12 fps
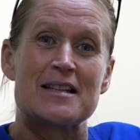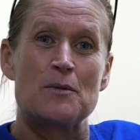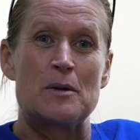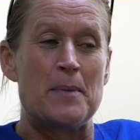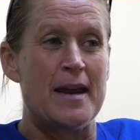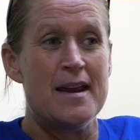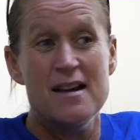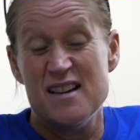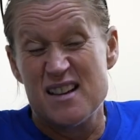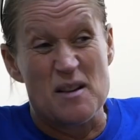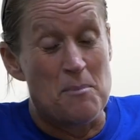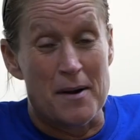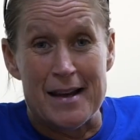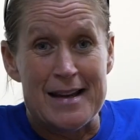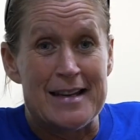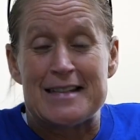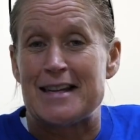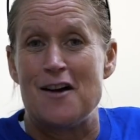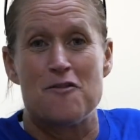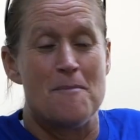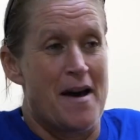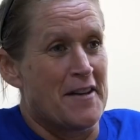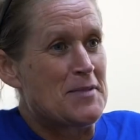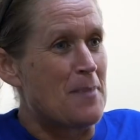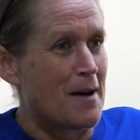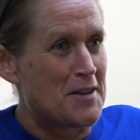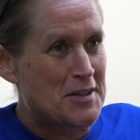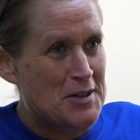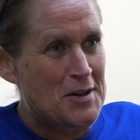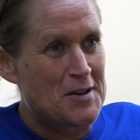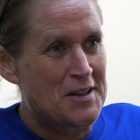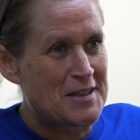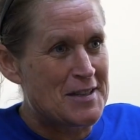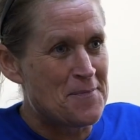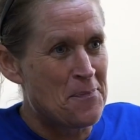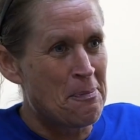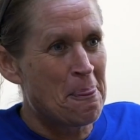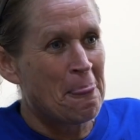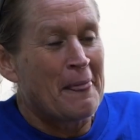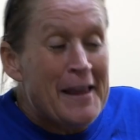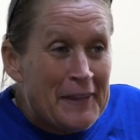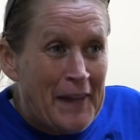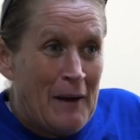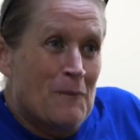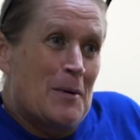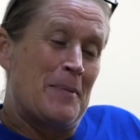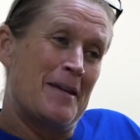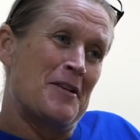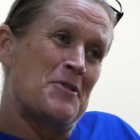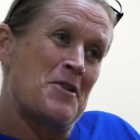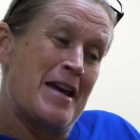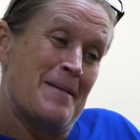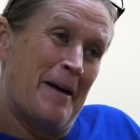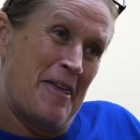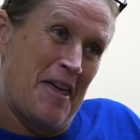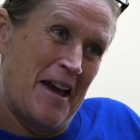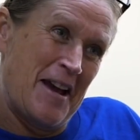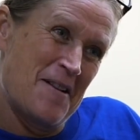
would be completely self-managed by the students. That would be the dream, I think.